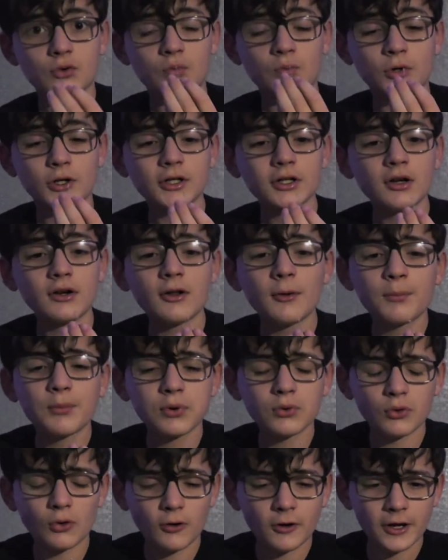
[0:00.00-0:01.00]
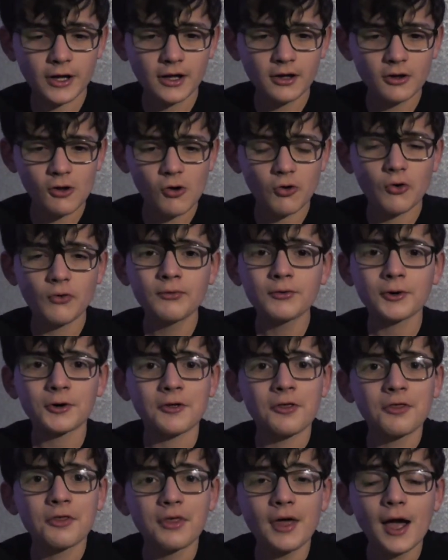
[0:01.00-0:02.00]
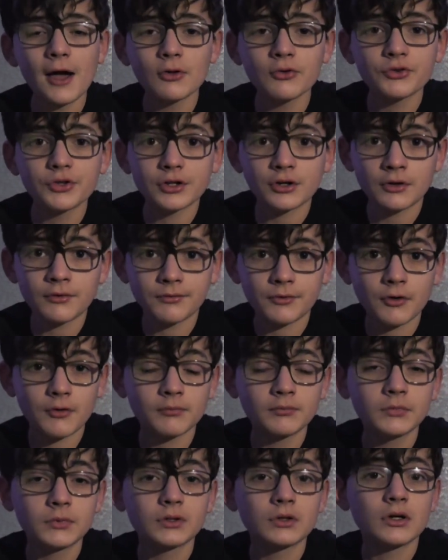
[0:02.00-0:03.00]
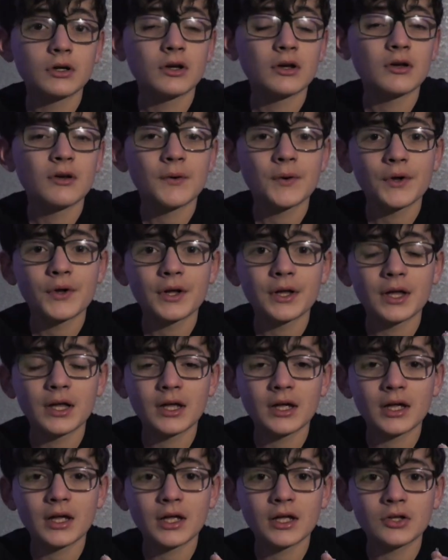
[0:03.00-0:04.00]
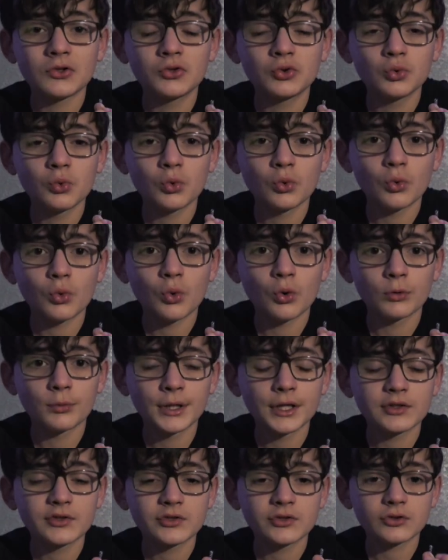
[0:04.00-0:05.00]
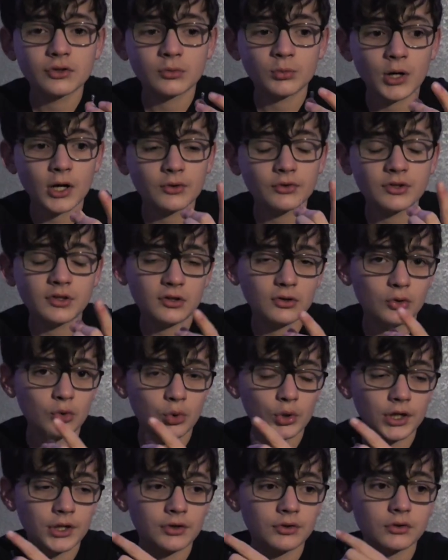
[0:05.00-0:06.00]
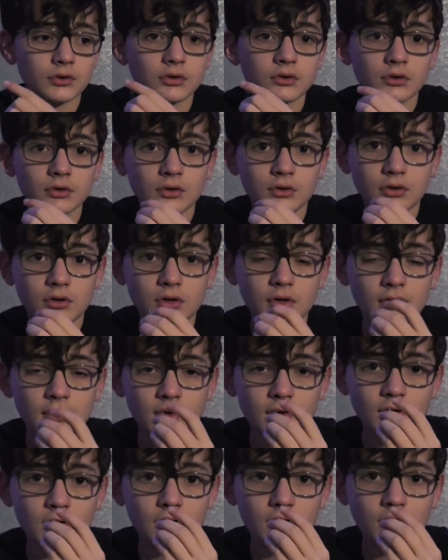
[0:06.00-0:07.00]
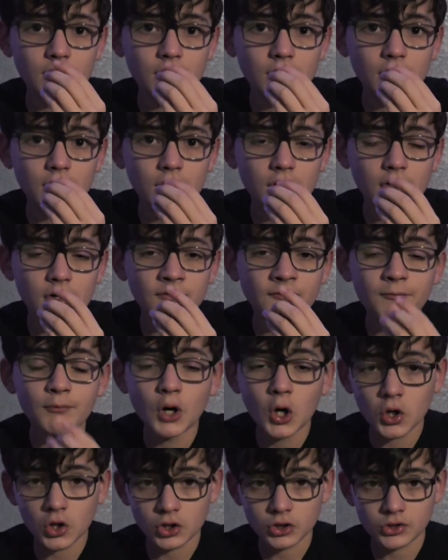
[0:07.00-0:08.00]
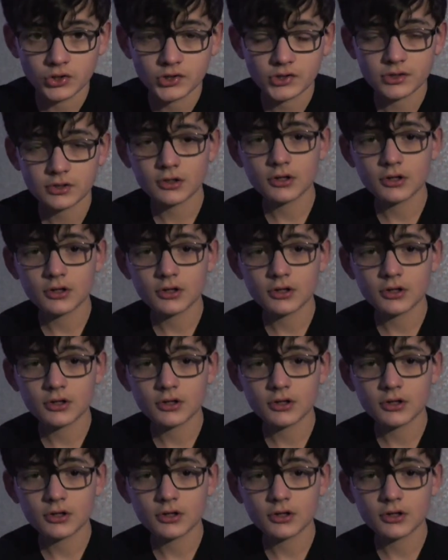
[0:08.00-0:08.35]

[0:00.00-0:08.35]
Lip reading: we're gonna deploy over 1,000 of them into orbit around the equator of Mars.